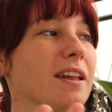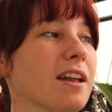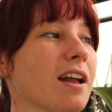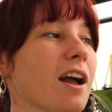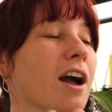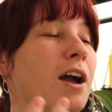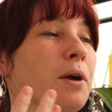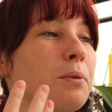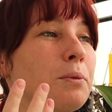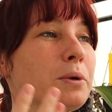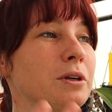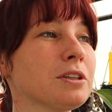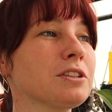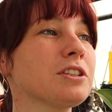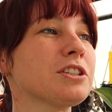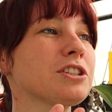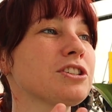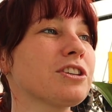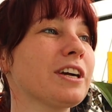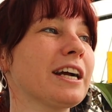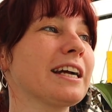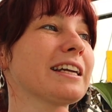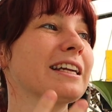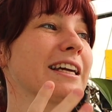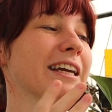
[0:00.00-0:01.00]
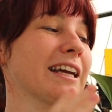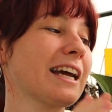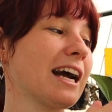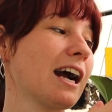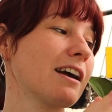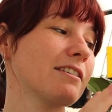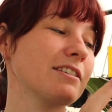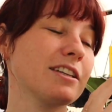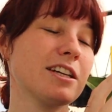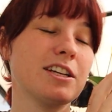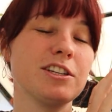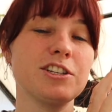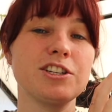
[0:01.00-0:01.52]
to try and
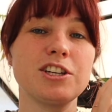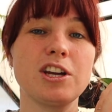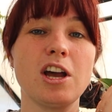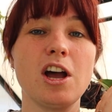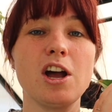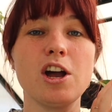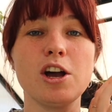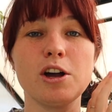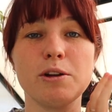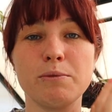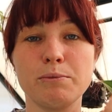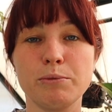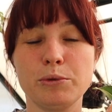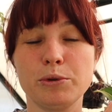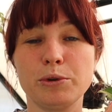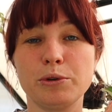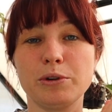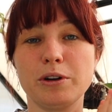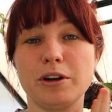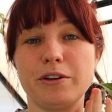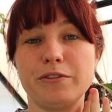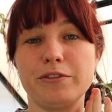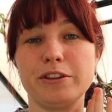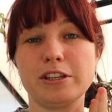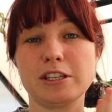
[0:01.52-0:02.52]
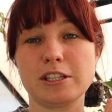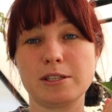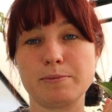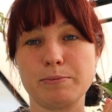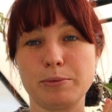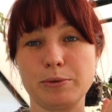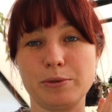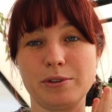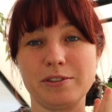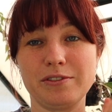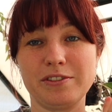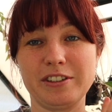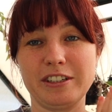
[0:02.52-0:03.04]
encourage more of the
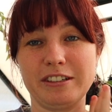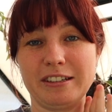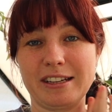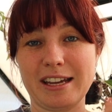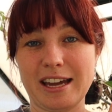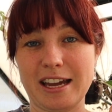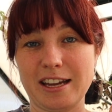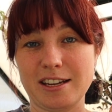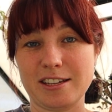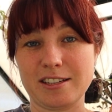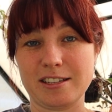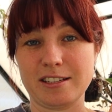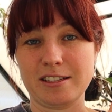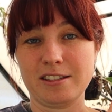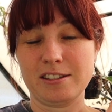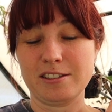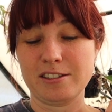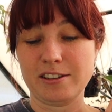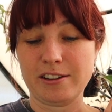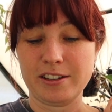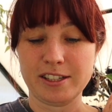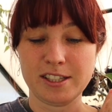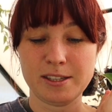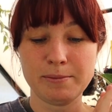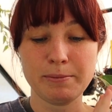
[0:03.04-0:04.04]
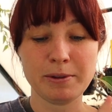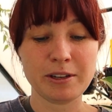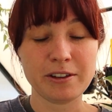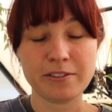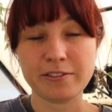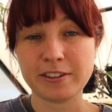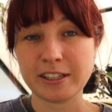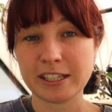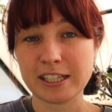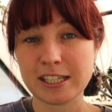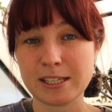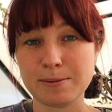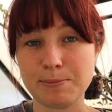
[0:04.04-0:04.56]
sport variegation. So it's a bit of
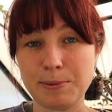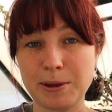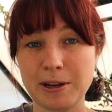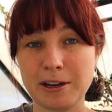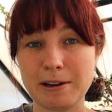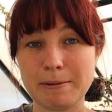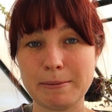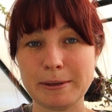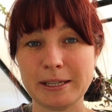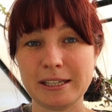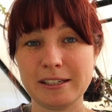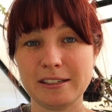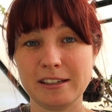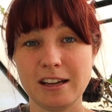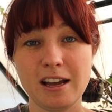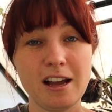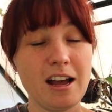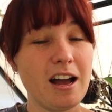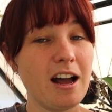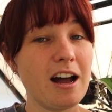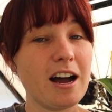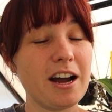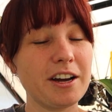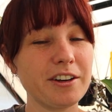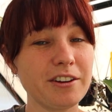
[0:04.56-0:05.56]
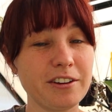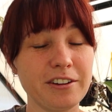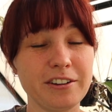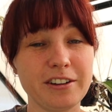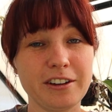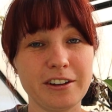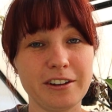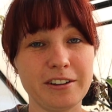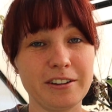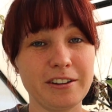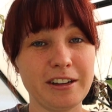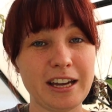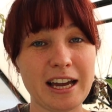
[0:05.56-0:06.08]
an experiment. I don't
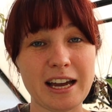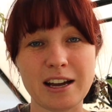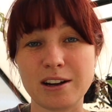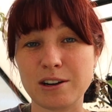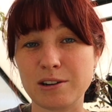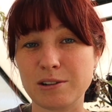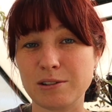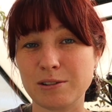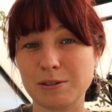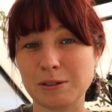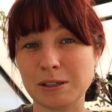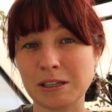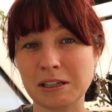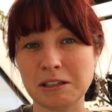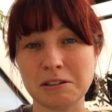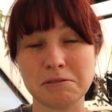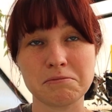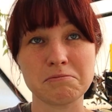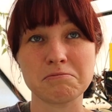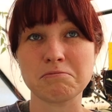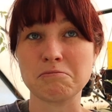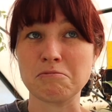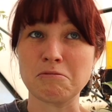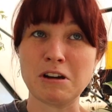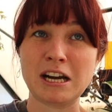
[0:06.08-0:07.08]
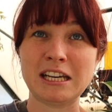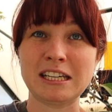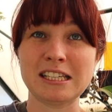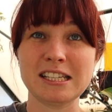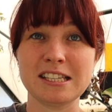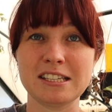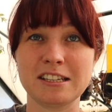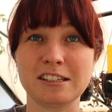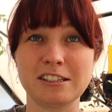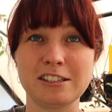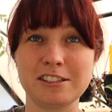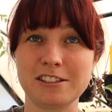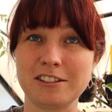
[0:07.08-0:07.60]
know how well
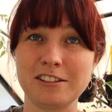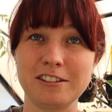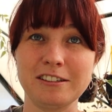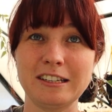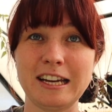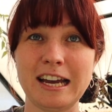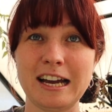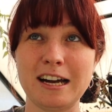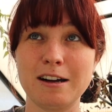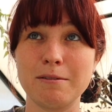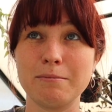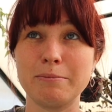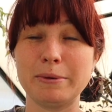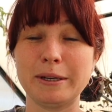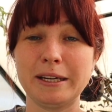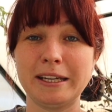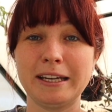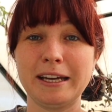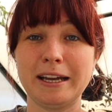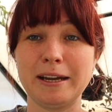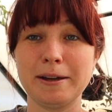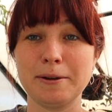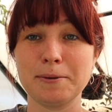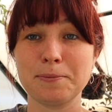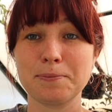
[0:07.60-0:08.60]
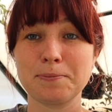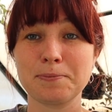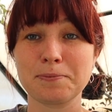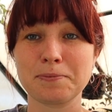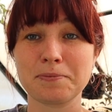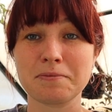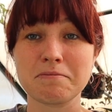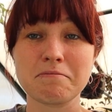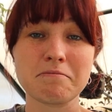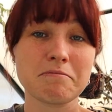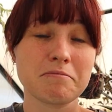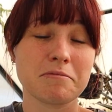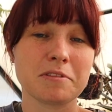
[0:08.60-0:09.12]
it's going to turn out, but
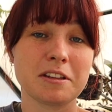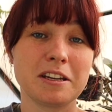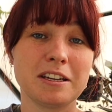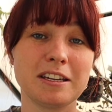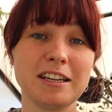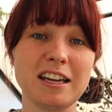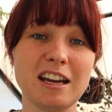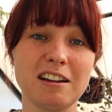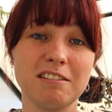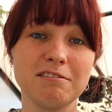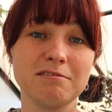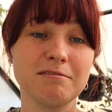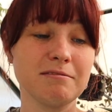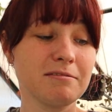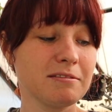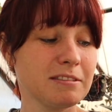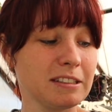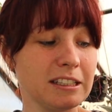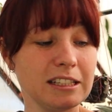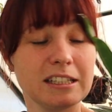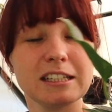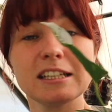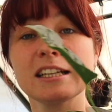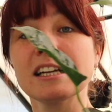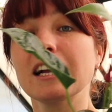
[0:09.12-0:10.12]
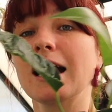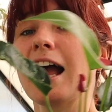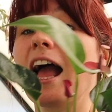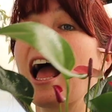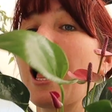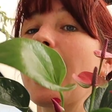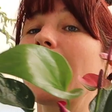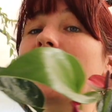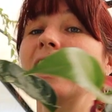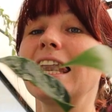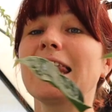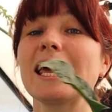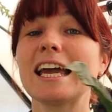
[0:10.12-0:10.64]
yeah,
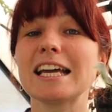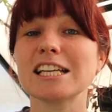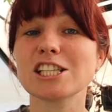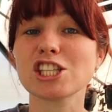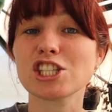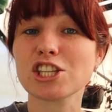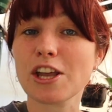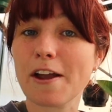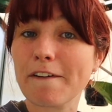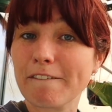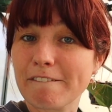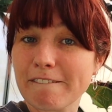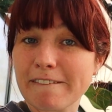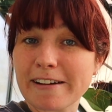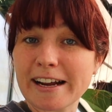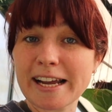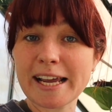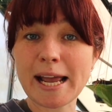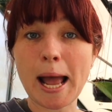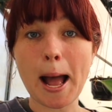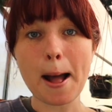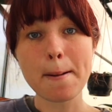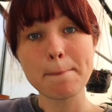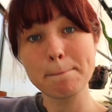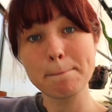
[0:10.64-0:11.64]
let's repot.